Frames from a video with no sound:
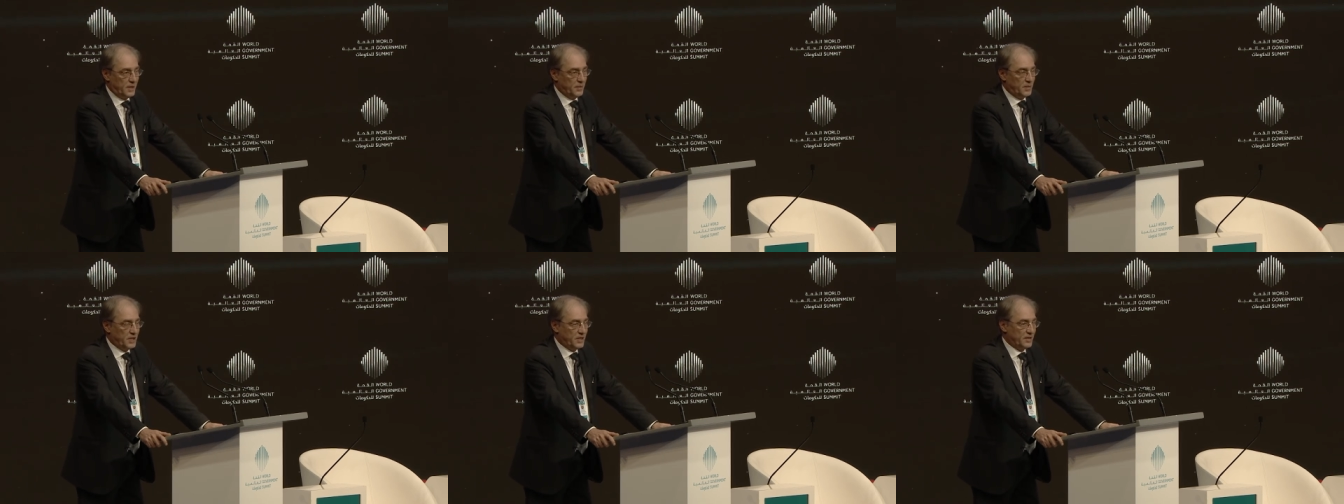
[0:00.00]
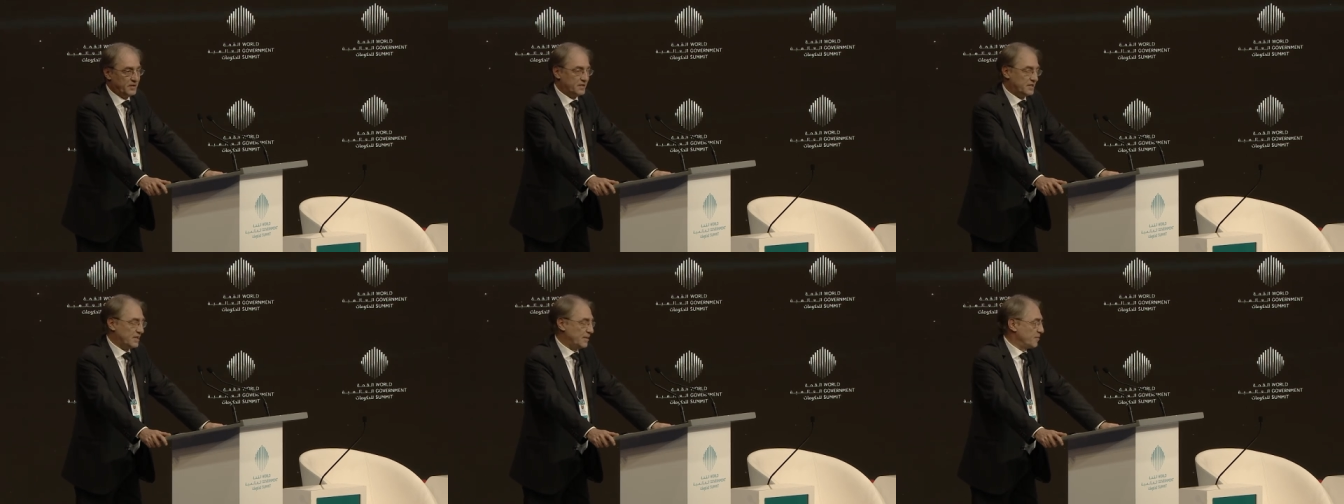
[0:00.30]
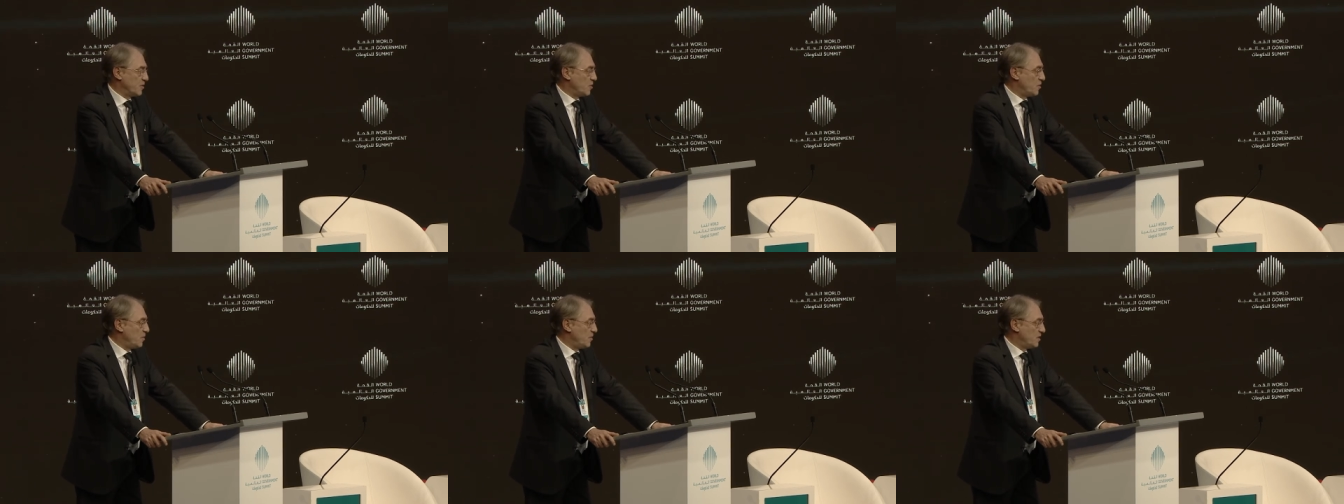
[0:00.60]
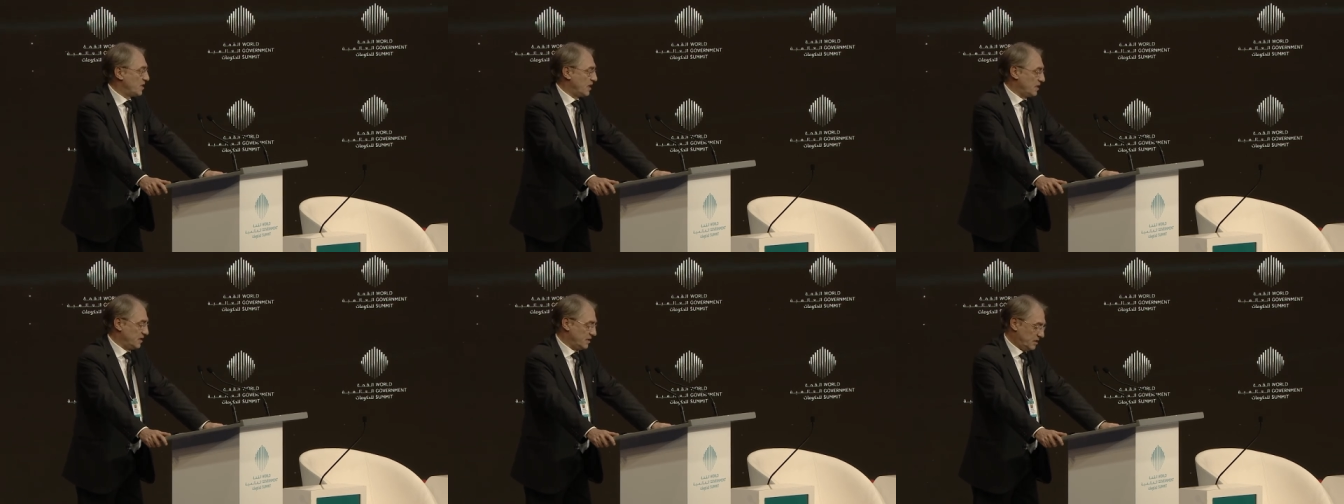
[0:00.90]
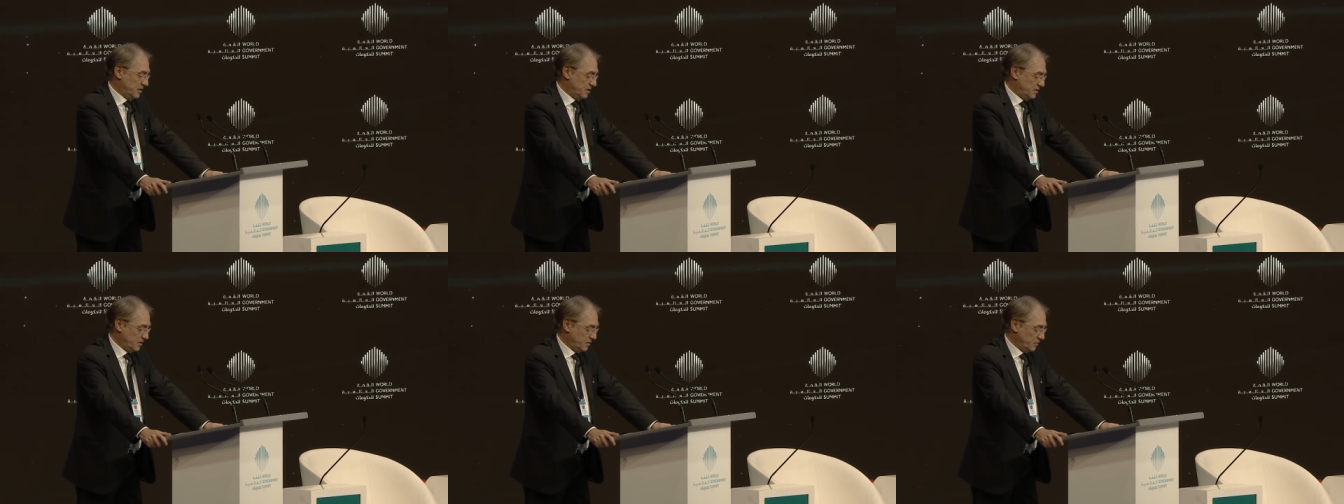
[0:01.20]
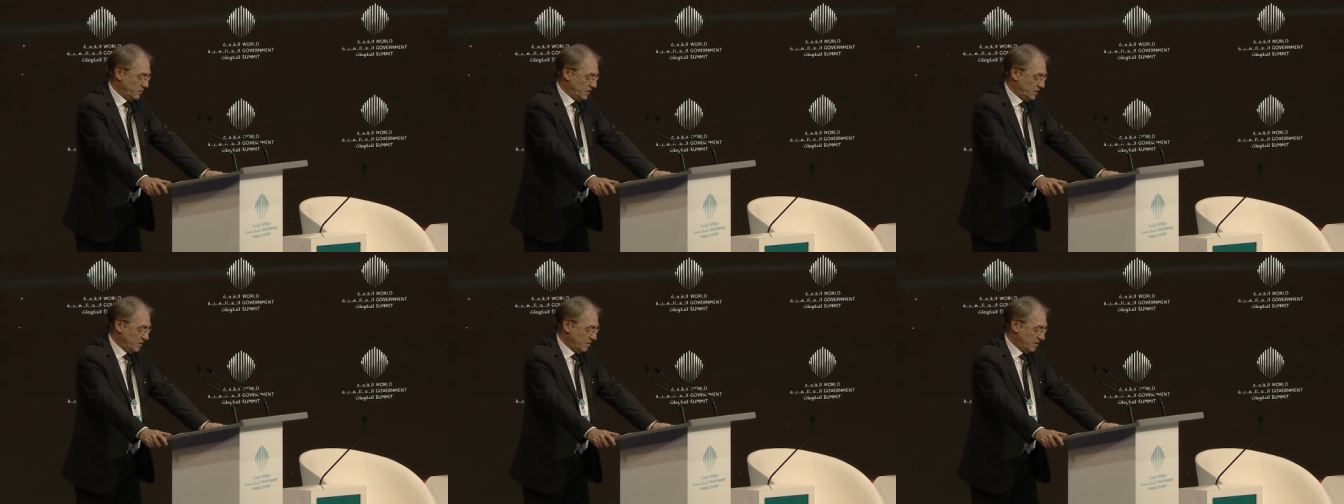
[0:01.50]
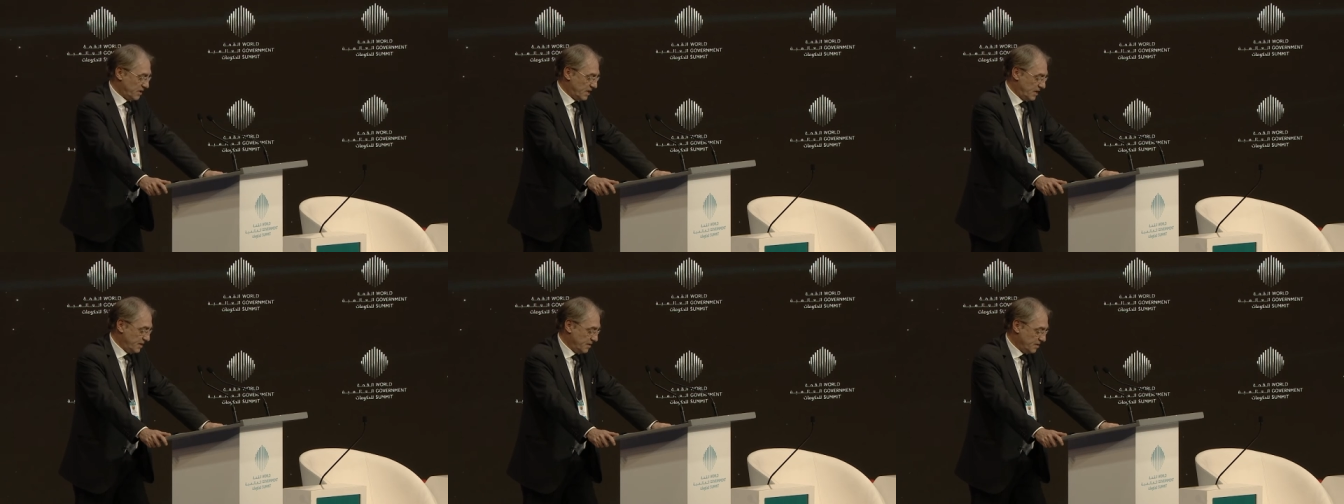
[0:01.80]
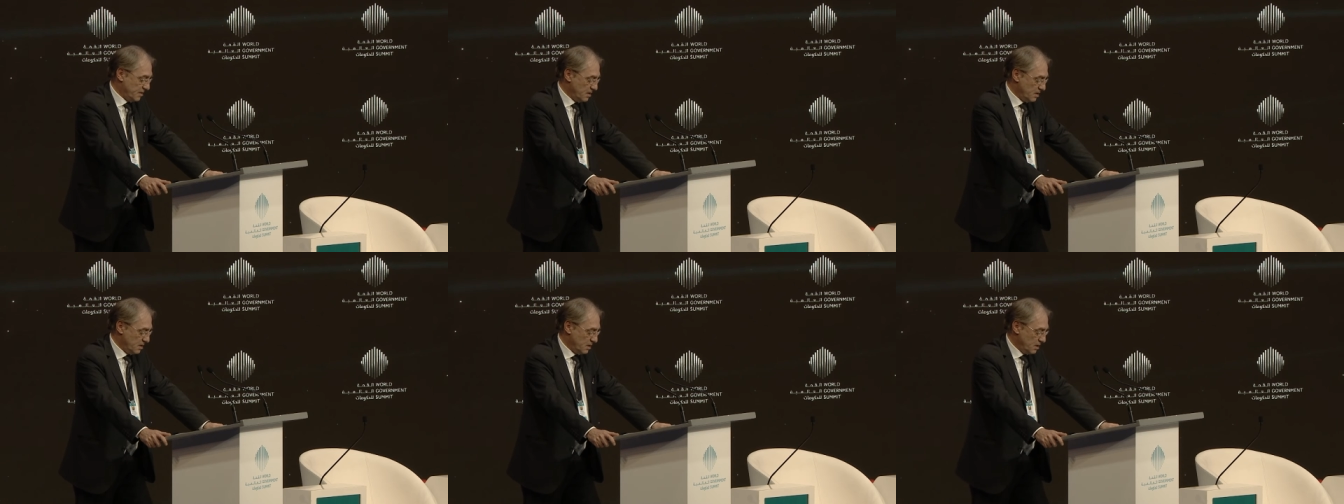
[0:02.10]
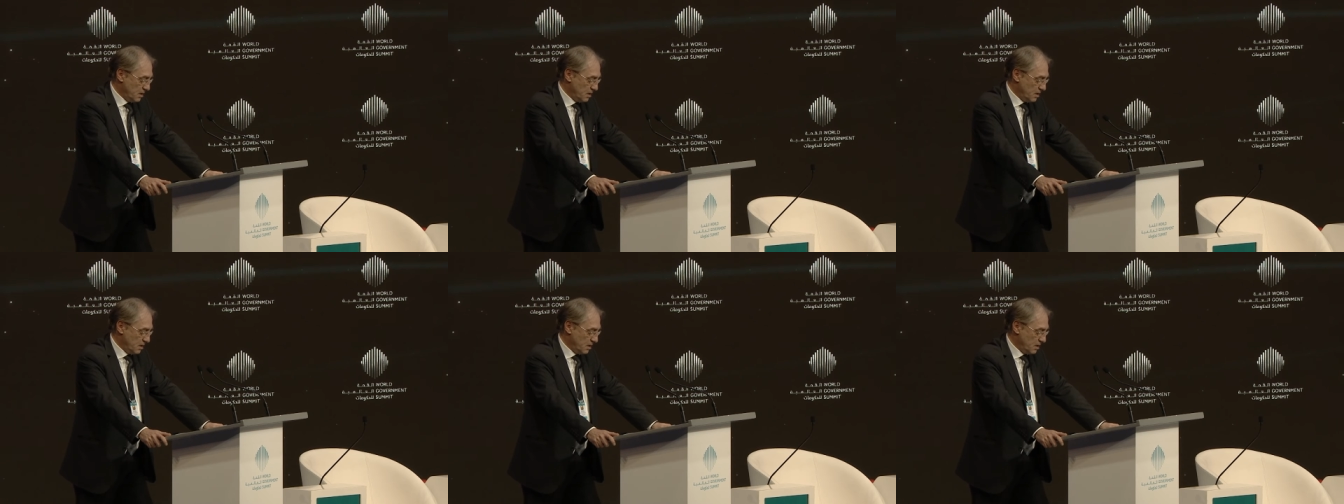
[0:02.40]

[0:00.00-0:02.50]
keeping some commonalities with Orion.